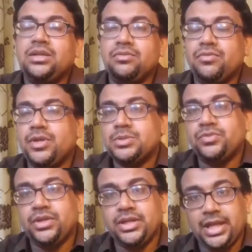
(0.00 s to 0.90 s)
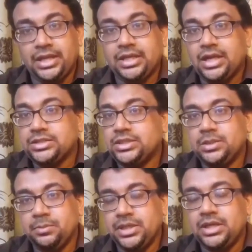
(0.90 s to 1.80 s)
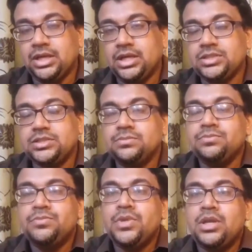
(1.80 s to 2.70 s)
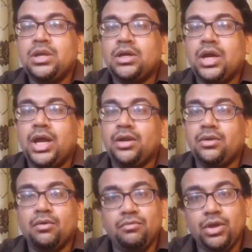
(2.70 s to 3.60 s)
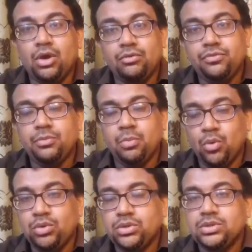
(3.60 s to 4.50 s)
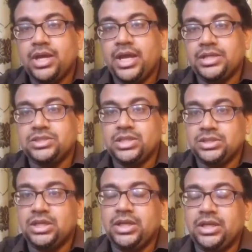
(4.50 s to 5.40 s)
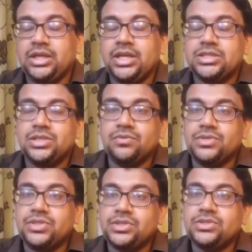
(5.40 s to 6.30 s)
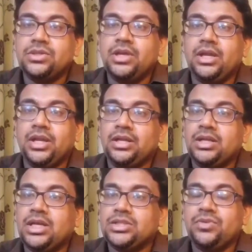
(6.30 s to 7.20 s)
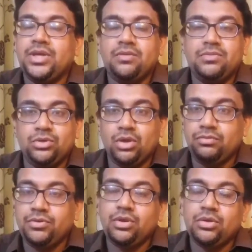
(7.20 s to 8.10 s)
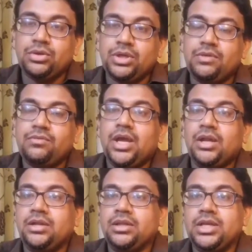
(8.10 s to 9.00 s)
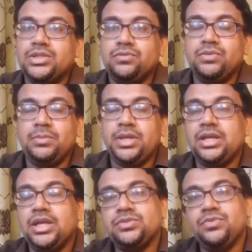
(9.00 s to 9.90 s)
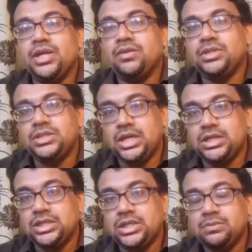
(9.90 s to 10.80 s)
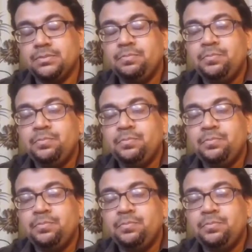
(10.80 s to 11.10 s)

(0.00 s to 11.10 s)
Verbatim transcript: the difference between n class and B class and we offer both as Chesa Dental Care Services. In N class, we have the Dolphin Autoclave and in case of the B class, we have the Tanda.